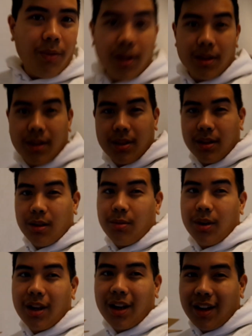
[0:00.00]
events that
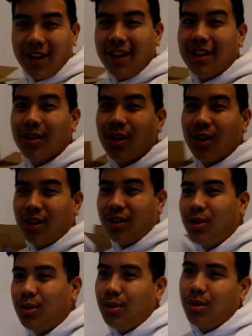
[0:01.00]
we kind of need the car
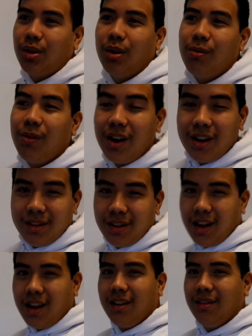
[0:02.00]
to go fast
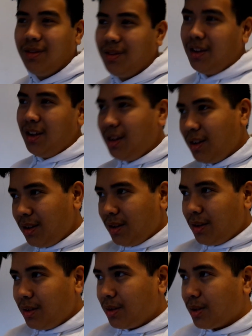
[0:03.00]
at.
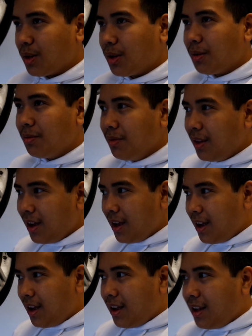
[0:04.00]
So
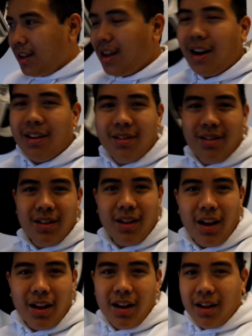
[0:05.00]
yeah,
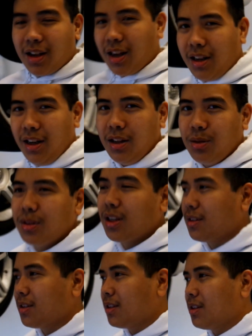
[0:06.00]
and I kind of need to
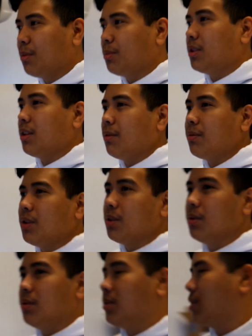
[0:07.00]
test some stuff
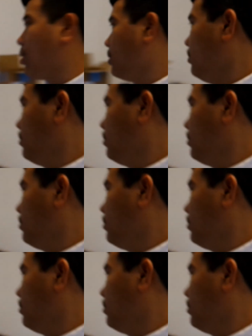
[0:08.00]
too. So,